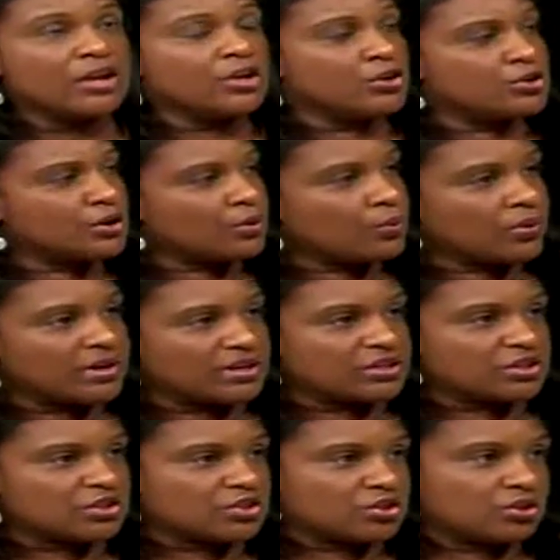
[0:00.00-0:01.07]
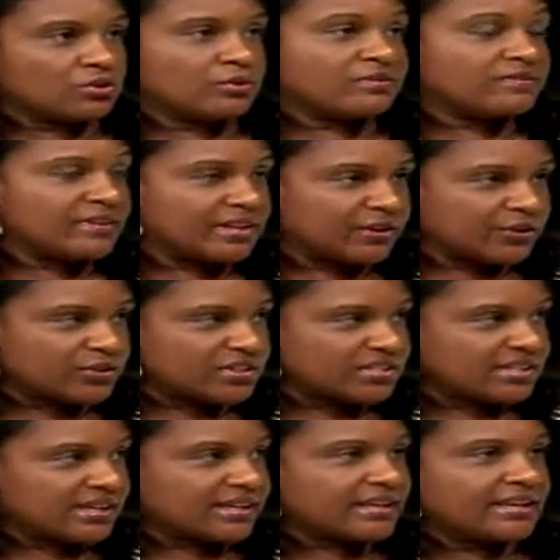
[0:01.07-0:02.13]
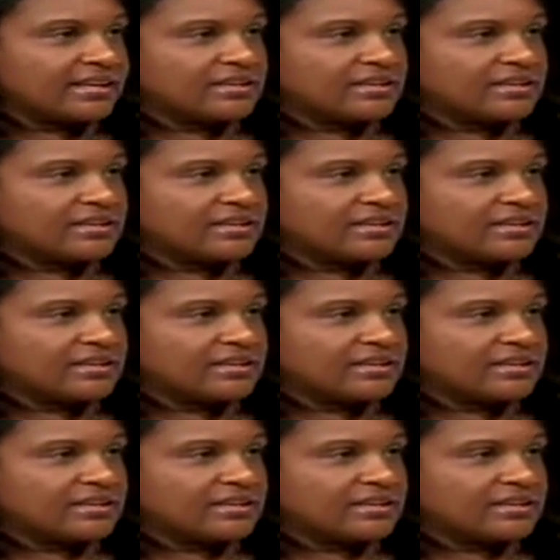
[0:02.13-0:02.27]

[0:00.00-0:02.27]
you don't want to just do a finger stick